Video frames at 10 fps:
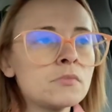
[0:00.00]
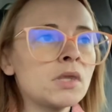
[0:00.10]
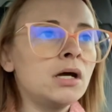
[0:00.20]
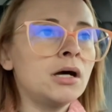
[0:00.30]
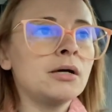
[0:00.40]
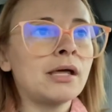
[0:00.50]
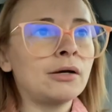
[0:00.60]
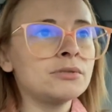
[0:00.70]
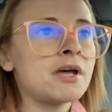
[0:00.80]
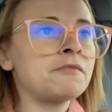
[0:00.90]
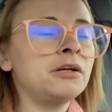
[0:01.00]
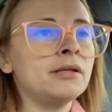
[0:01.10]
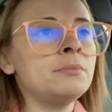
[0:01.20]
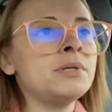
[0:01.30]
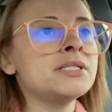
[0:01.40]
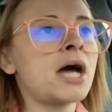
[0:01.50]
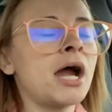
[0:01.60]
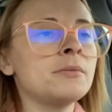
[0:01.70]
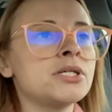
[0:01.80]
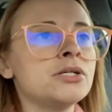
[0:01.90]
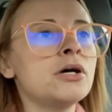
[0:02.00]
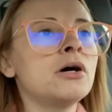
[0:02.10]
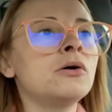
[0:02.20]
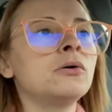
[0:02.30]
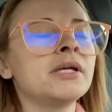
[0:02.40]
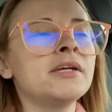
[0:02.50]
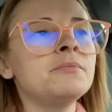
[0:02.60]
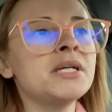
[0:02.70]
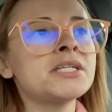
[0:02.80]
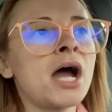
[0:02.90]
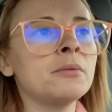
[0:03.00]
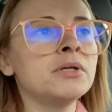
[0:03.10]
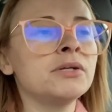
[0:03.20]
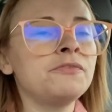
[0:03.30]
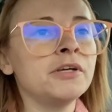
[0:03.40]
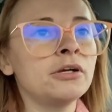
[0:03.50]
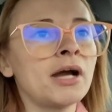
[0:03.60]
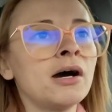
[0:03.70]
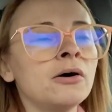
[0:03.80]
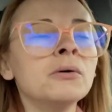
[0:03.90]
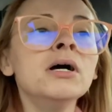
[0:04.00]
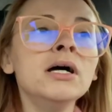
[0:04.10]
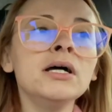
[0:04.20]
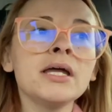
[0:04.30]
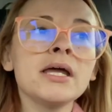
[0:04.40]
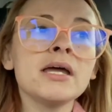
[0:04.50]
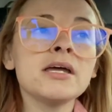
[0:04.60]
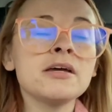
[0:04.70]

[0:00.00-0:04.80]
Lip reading: that'll definitely be time to know, give me time to figure out if